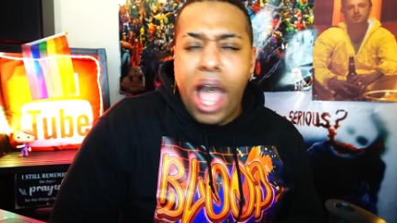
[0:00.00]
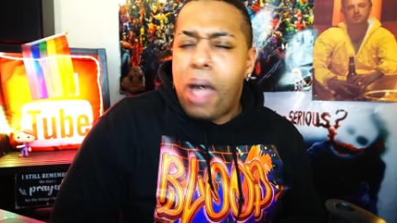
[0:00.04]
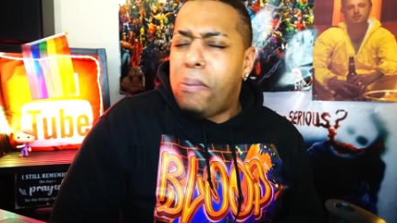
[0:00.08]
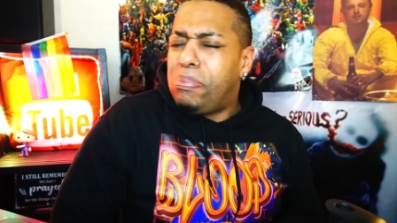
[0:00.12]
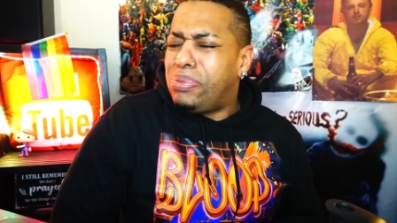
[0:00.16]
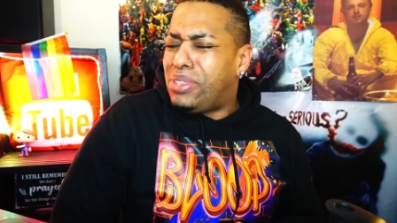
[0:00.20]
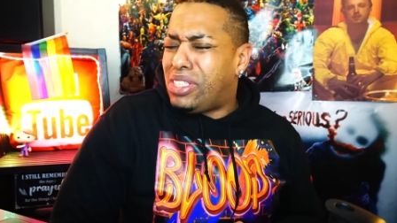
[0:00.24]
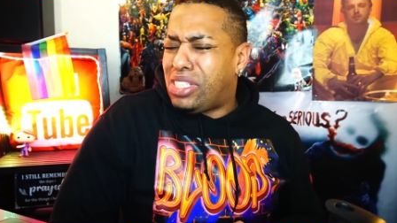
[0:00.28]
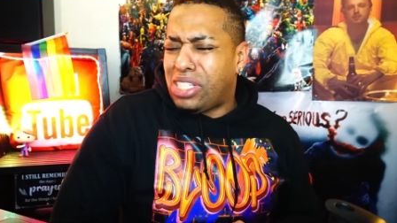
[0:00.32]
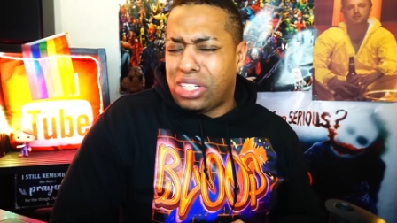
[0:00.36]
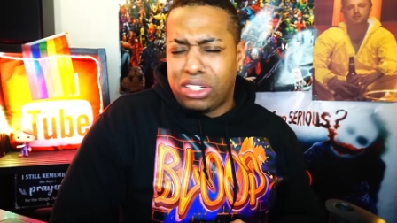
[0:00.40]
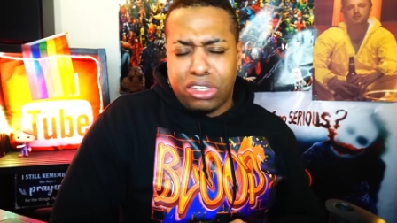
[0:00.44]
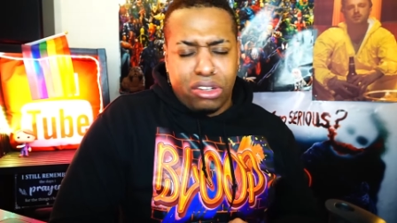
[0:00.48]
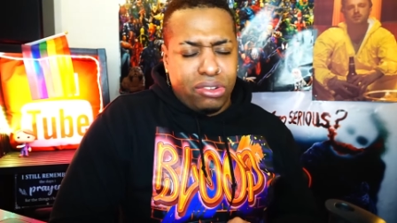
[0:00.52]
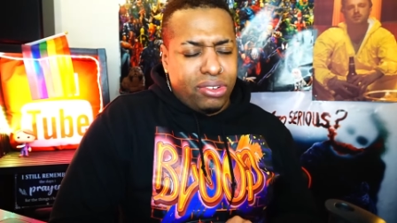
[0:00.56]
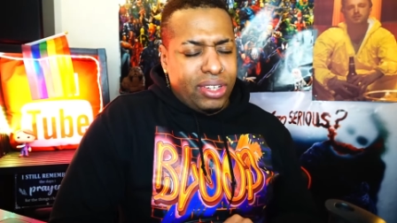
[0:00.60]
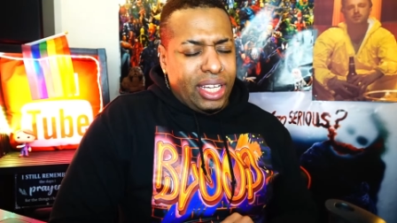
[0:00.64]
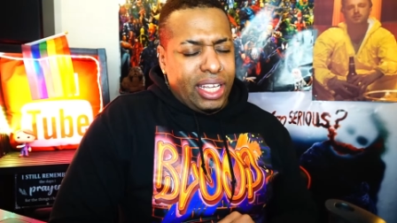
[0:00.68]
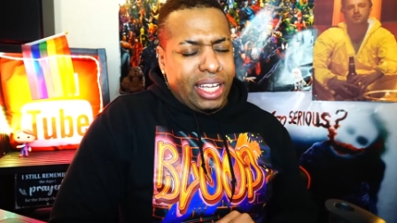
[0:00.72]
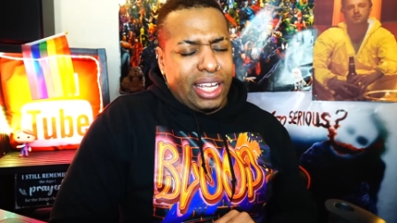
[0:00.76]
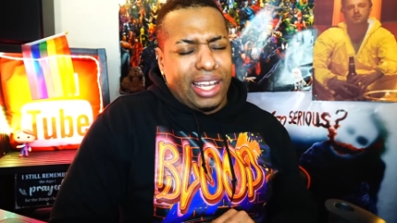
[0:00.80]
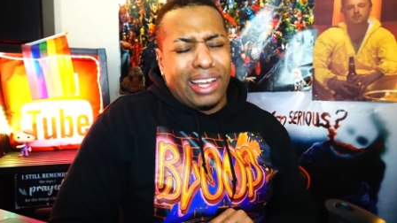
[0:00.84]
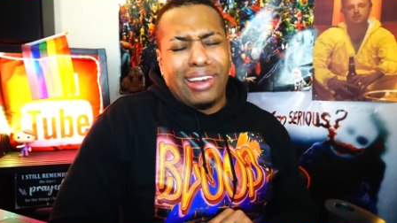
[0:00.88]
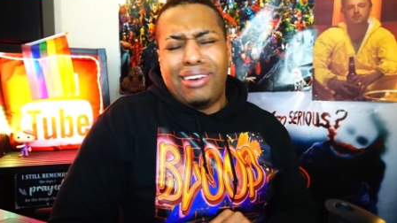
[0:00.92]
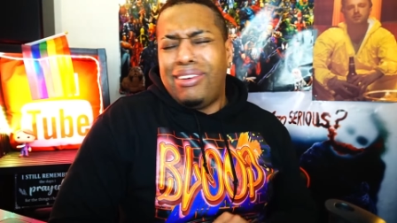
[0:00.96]

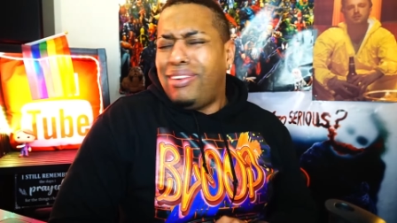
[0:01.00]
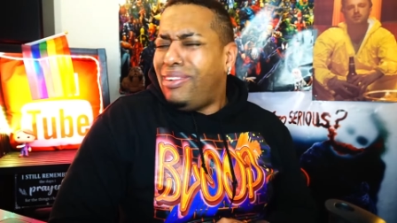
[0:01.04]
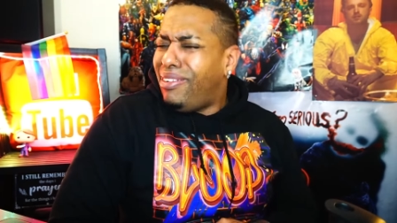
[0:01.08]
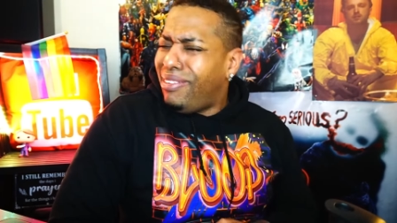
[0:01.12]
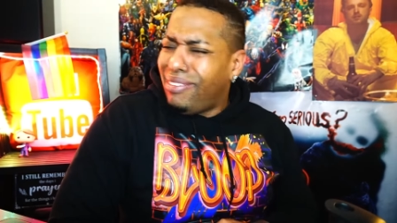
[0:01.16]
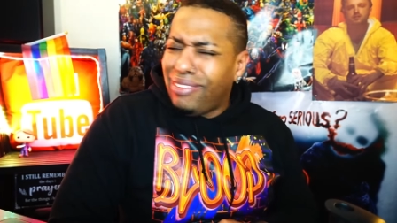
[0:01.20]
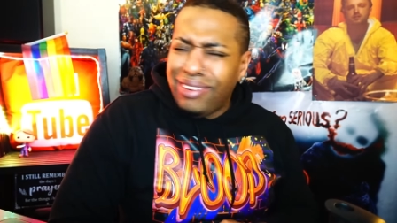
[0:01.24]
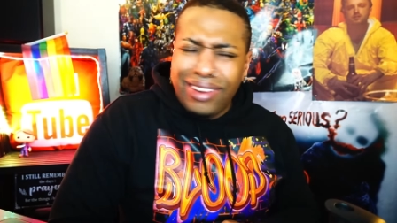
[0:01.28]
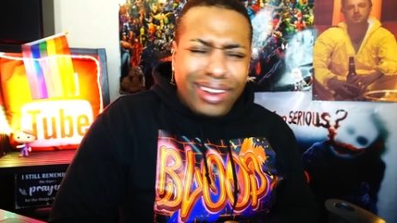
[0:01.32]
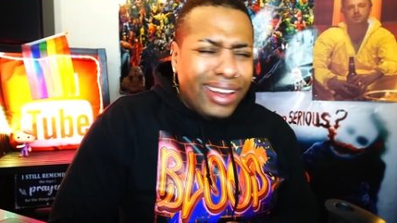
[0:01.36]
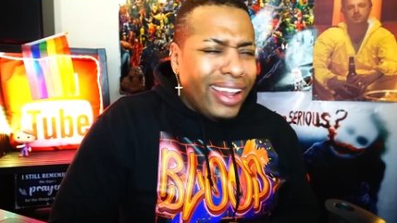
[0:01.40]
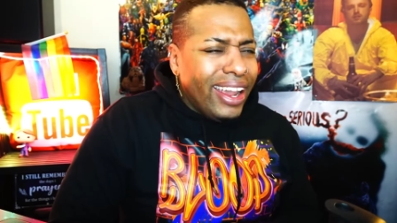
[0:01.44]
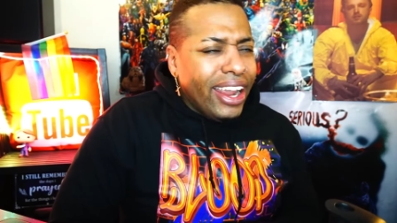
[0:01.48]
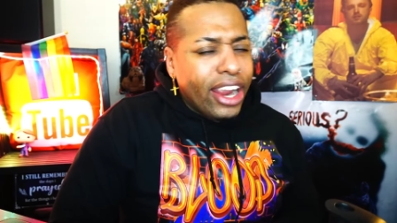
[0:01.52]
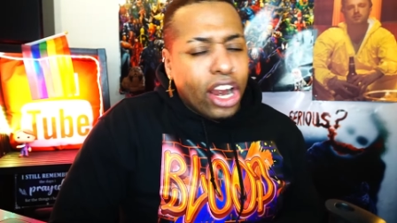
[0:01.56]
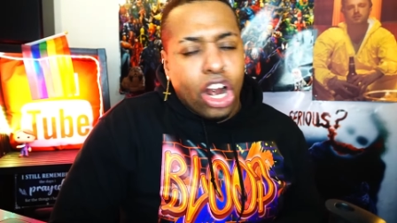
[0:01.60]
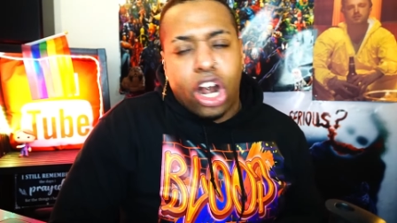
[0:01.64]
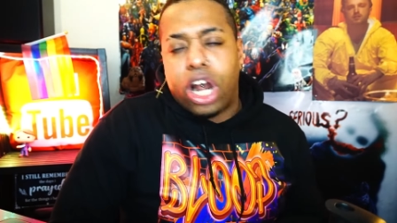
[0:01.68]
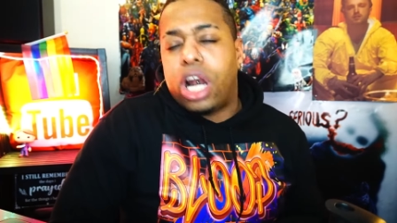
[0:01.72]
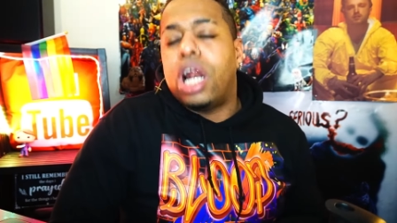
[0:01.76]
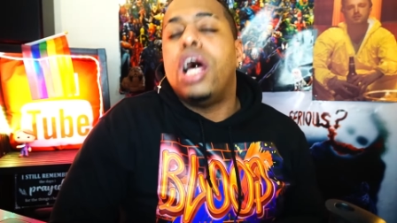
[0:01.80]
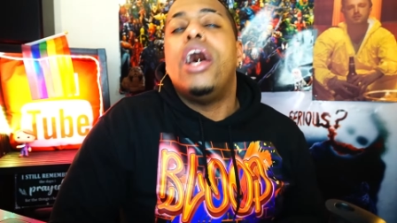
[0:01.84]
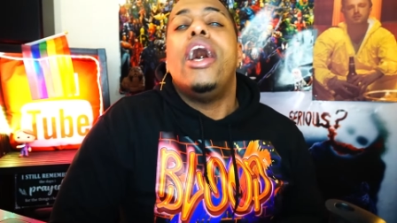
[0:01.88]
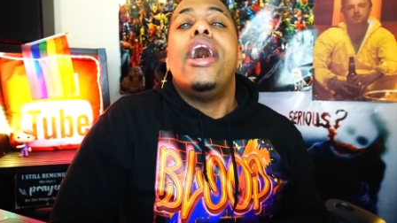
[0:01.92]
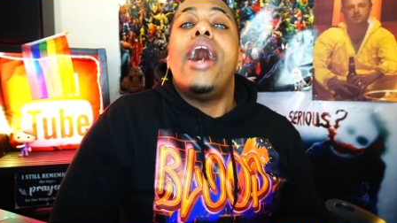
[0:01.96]
absolutely
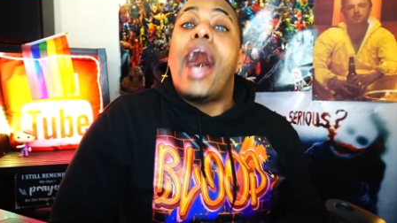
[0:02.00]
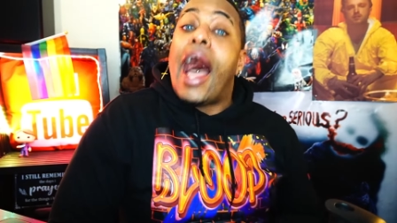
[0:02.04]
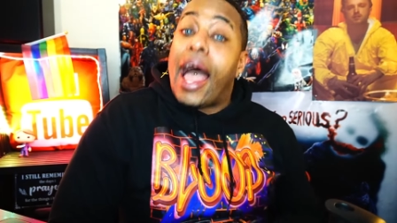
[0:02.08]
clear.